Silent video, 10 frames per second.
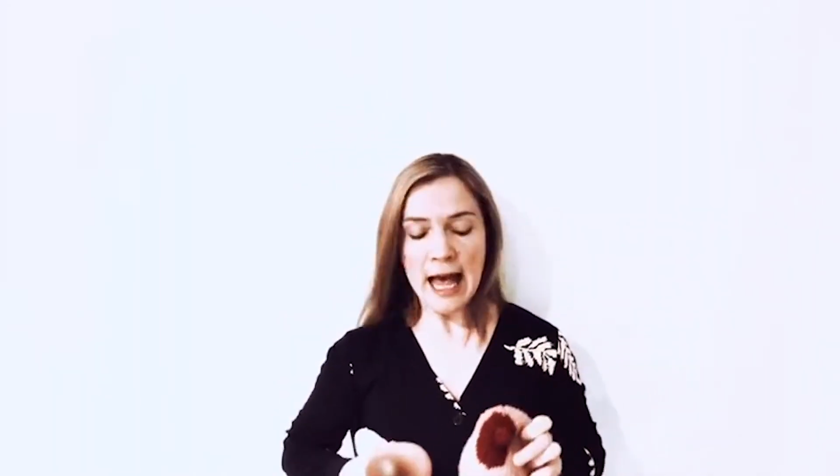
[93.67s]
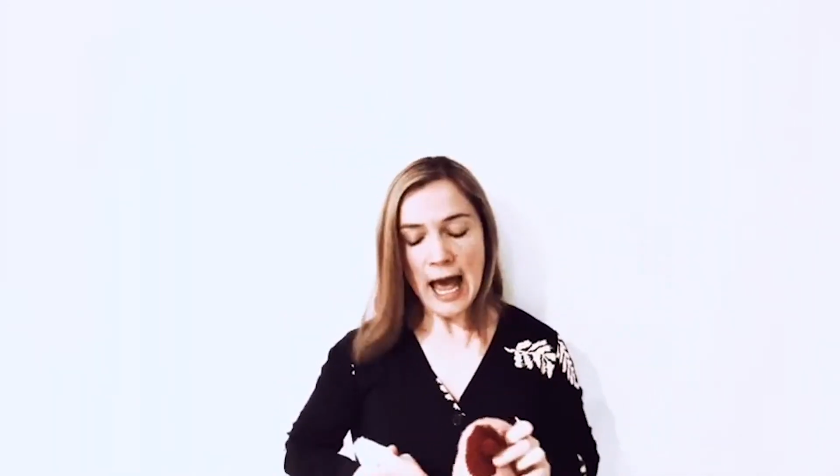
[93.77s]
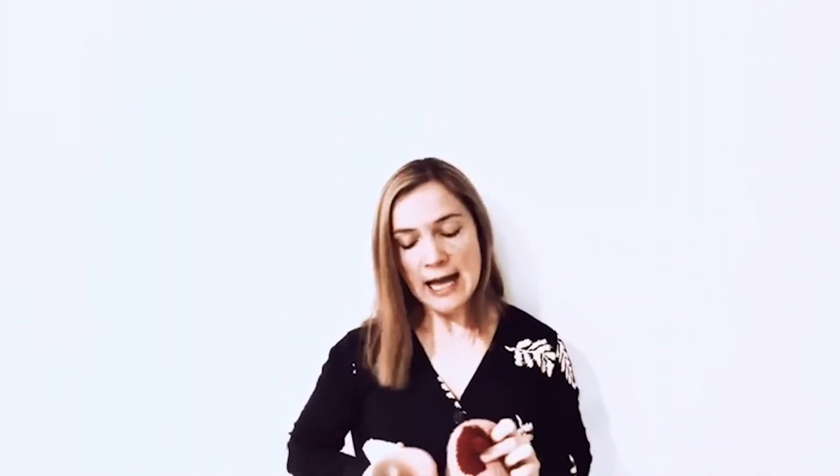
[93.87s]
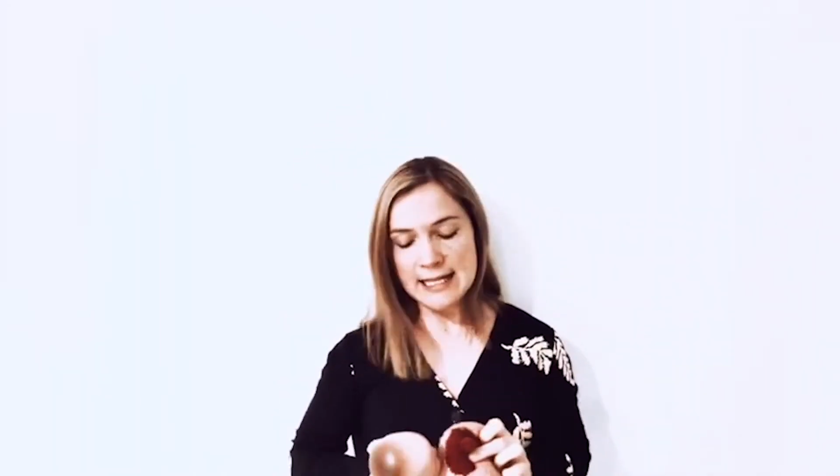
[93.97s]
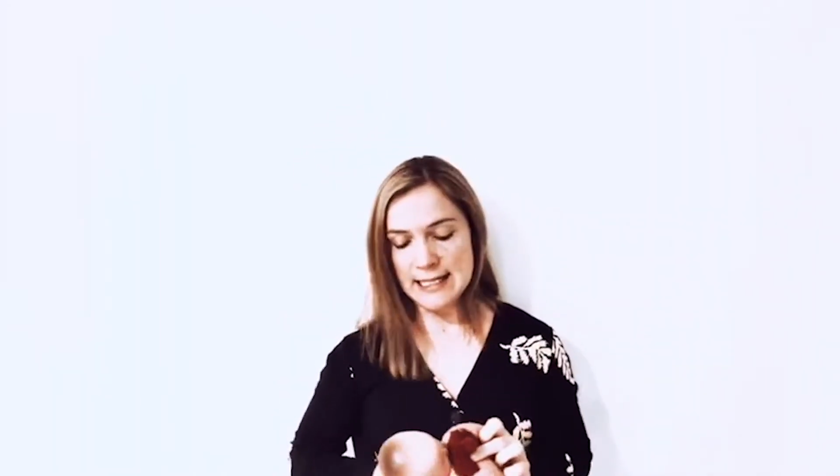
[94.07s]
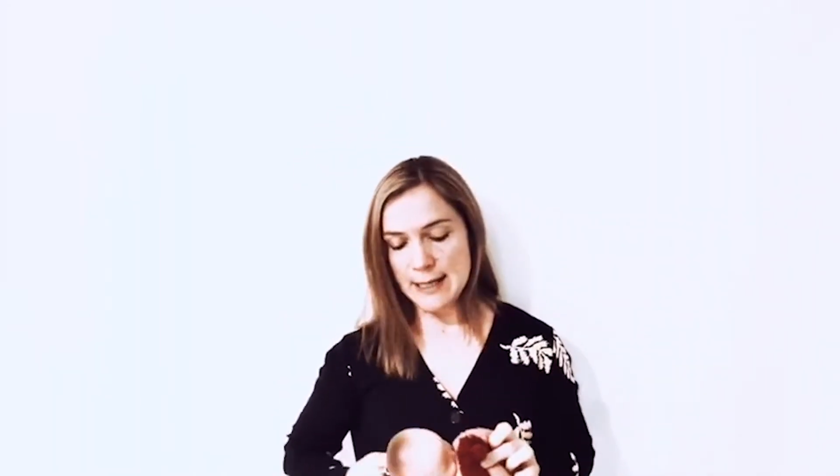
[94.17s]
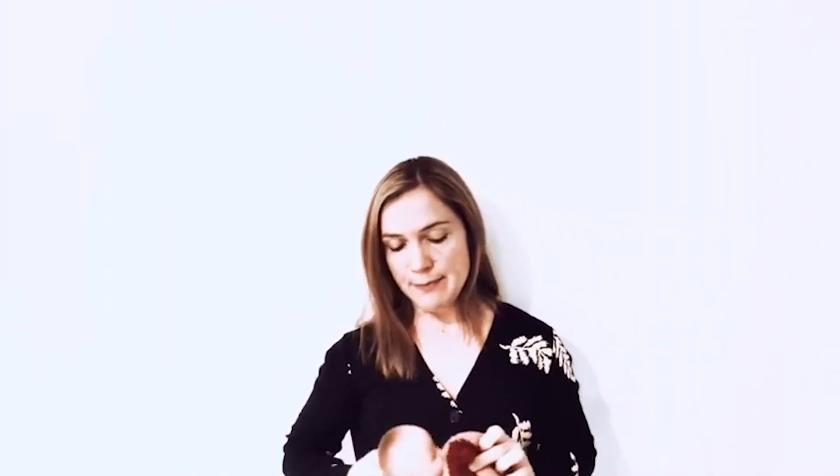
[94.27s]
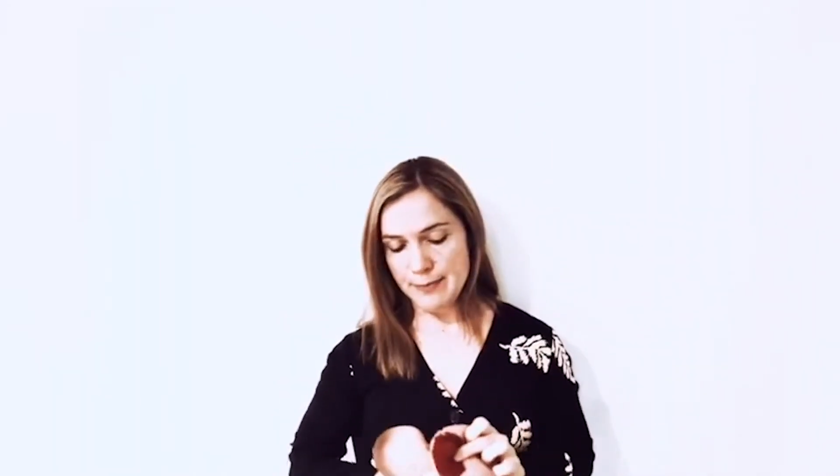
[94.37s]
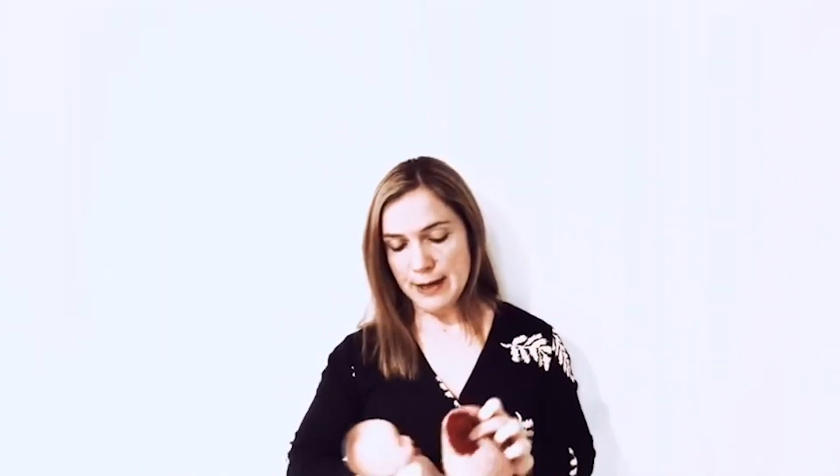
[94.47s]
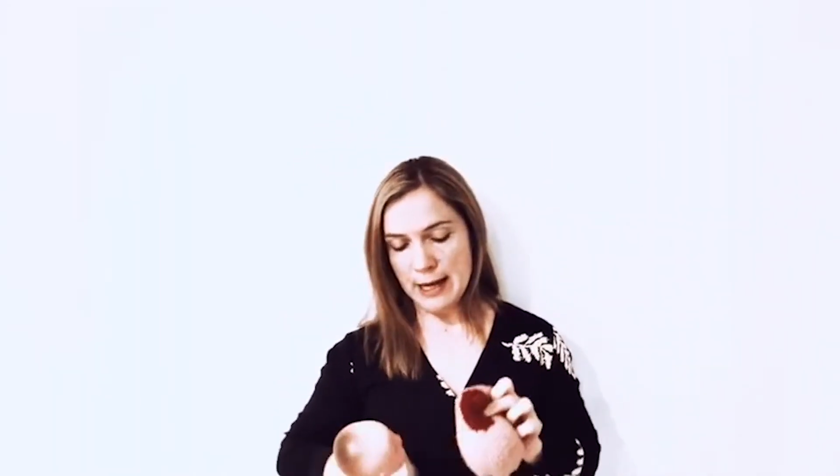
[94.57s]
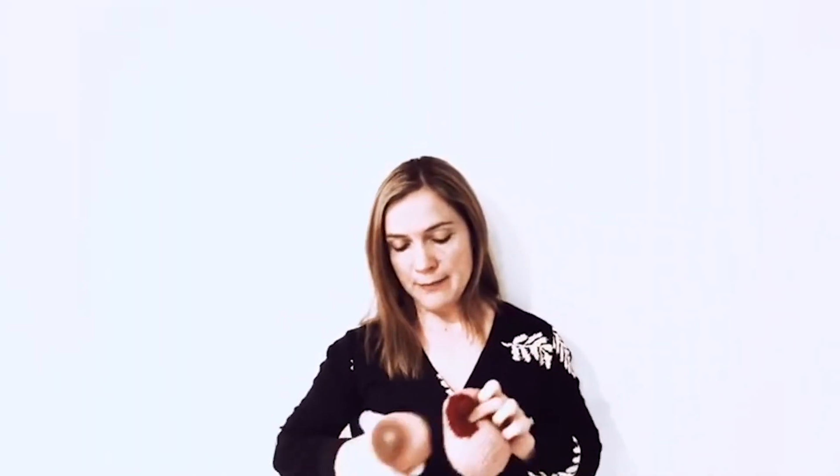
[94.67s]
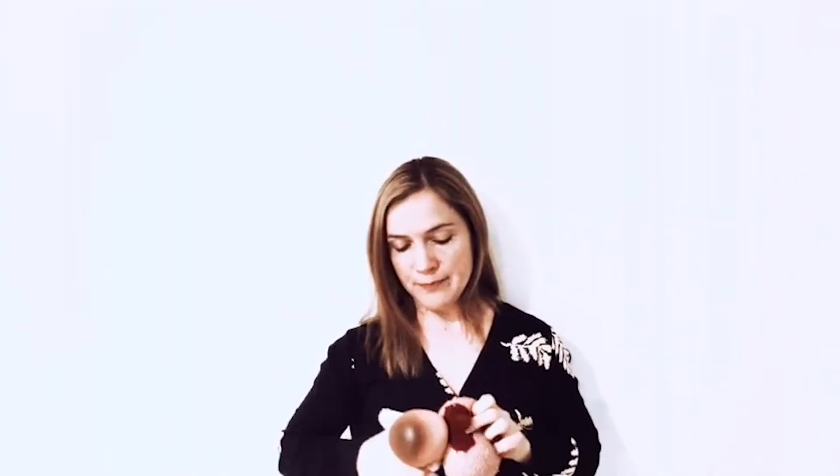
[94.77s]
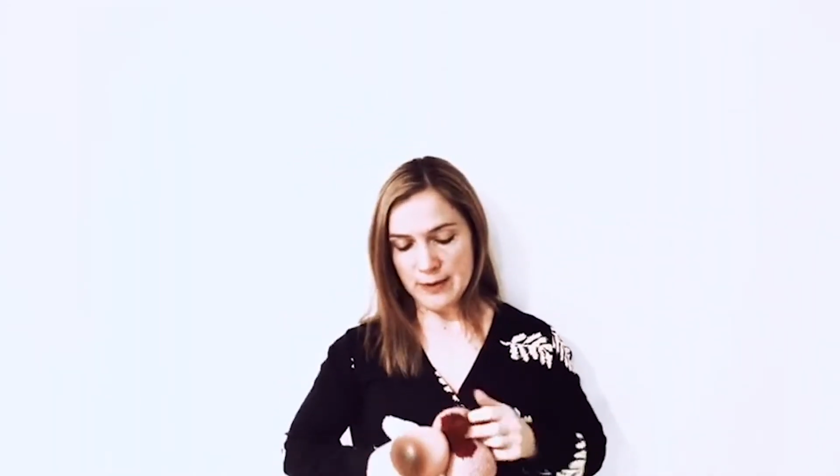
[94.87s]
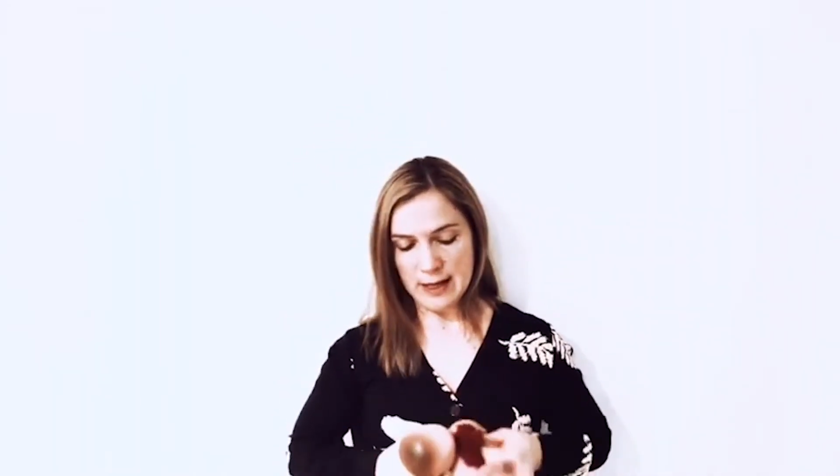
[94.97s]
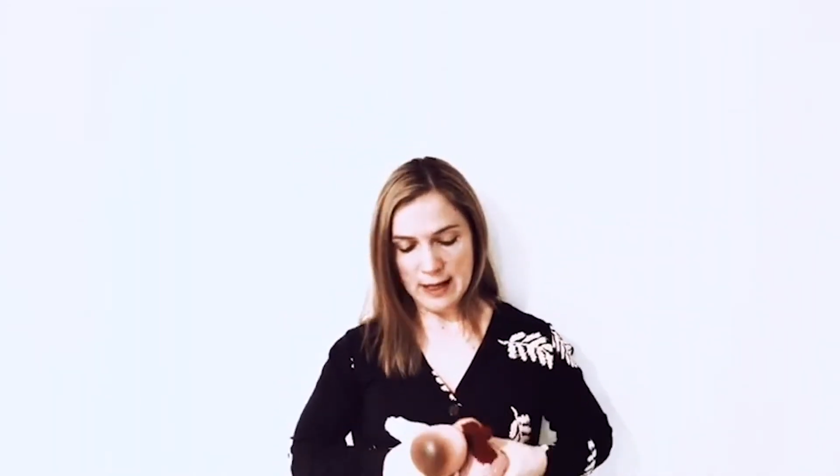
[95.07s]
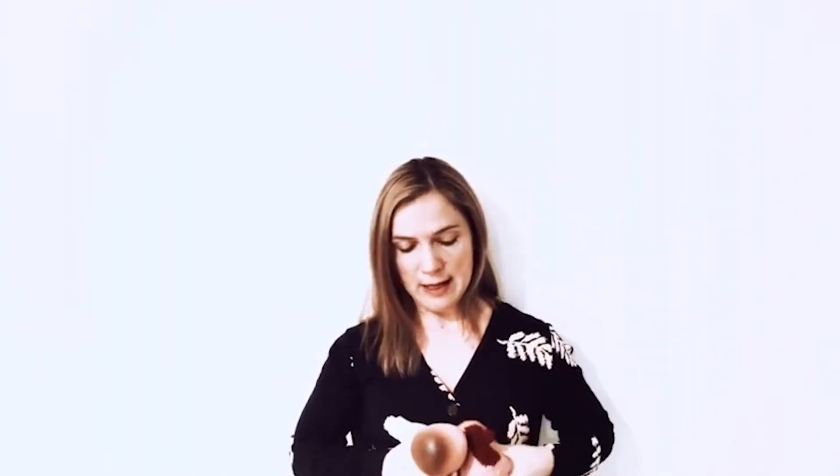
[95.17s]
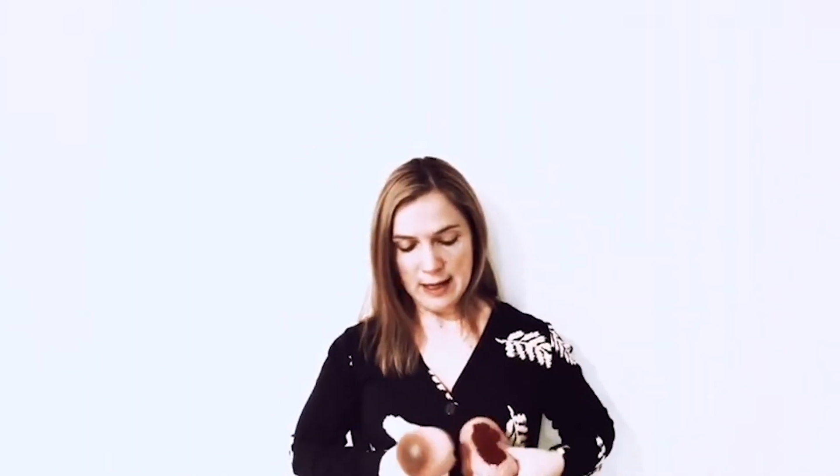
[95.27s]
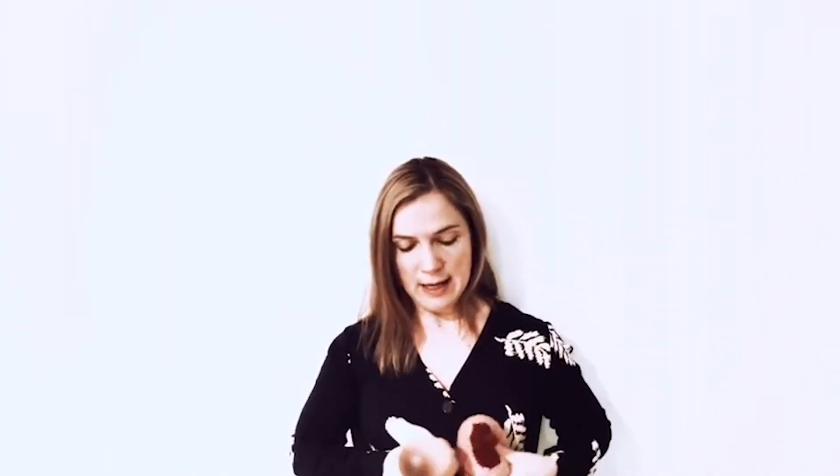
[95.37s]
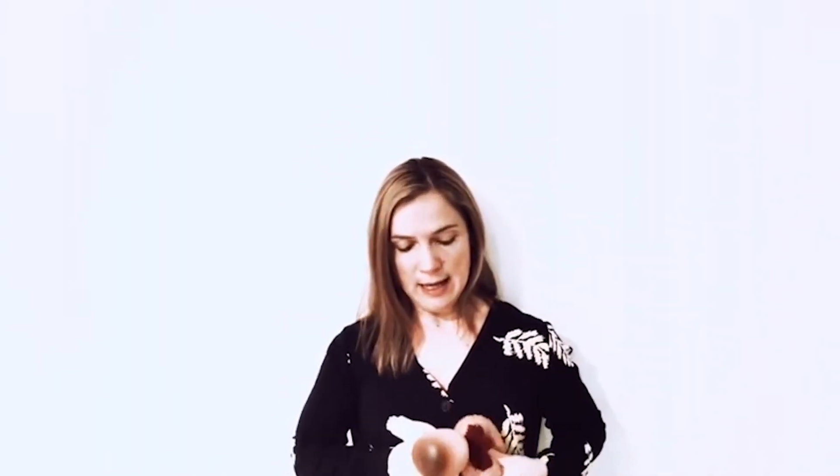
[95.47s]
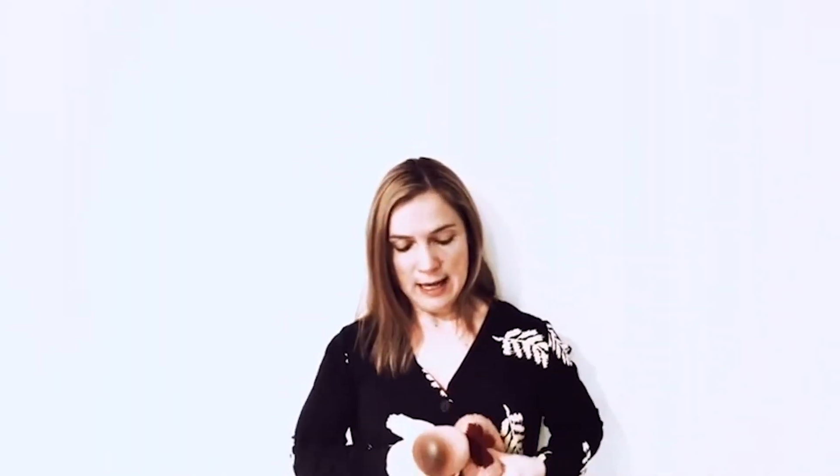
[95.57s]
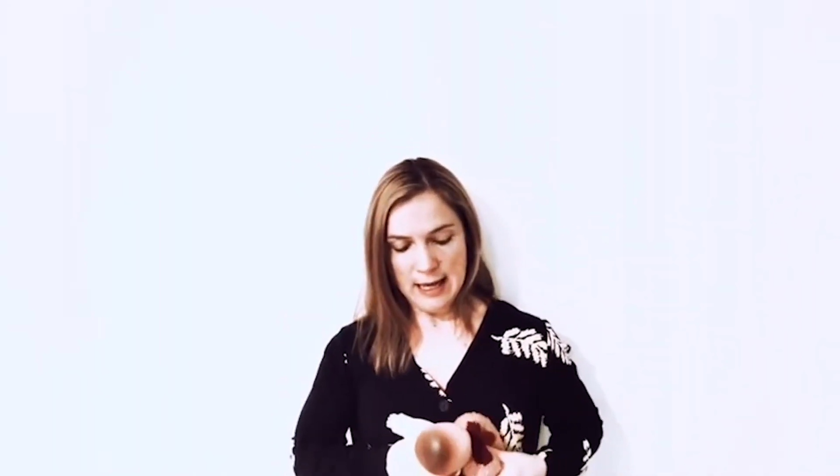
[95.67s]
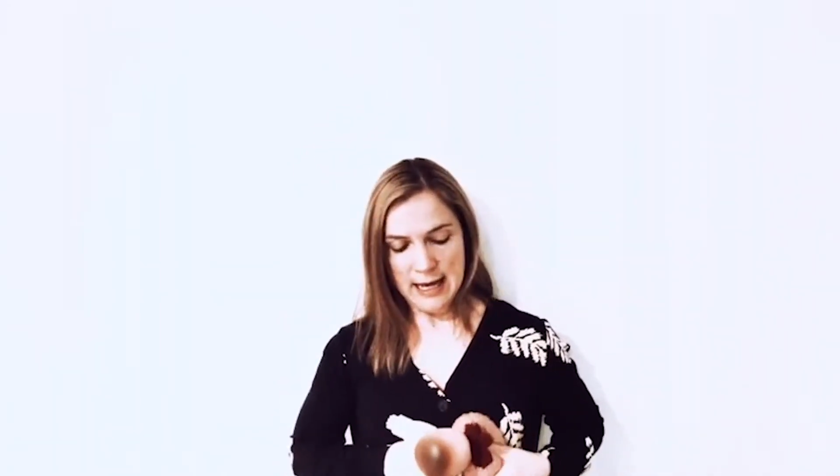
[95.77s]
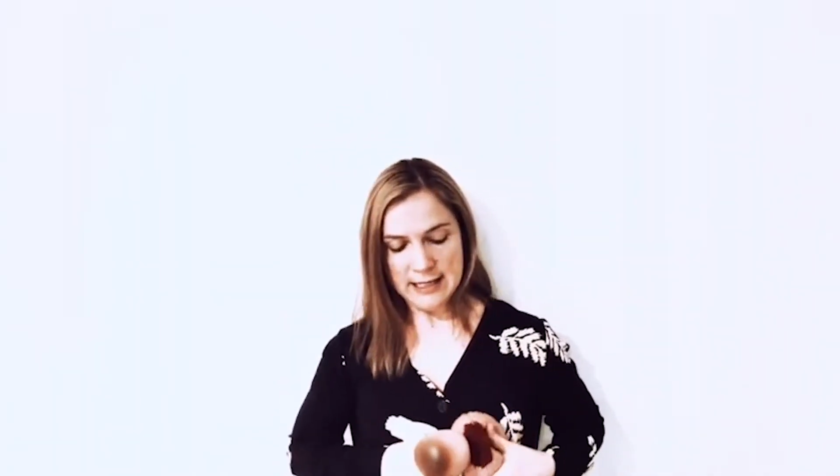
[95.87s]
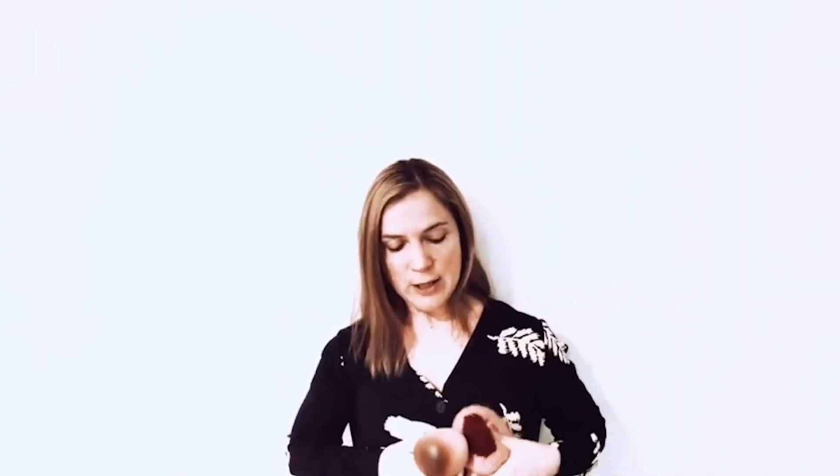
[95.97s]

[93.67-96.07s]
as deep, as